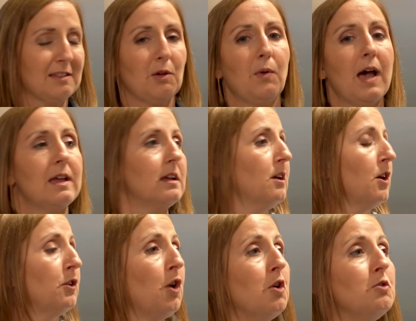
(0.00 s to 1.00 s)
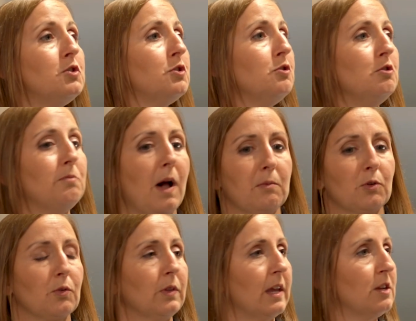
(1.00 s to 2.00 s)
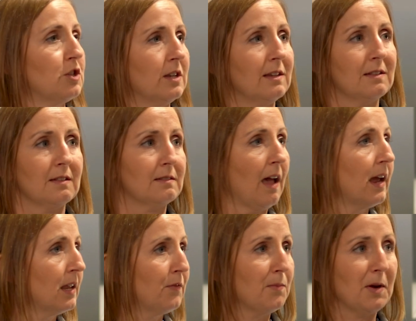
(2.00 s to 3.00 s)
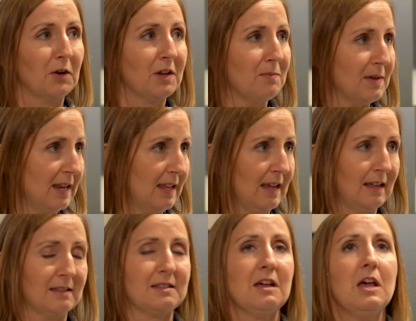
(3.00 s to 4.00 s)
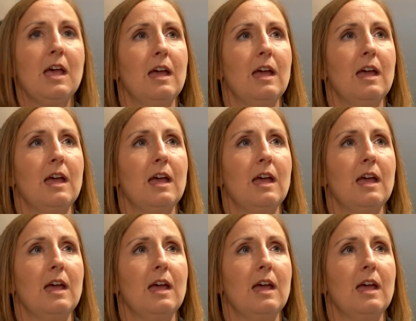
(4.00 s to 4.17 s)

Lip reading: So I go to Public Relations Society of America meetings,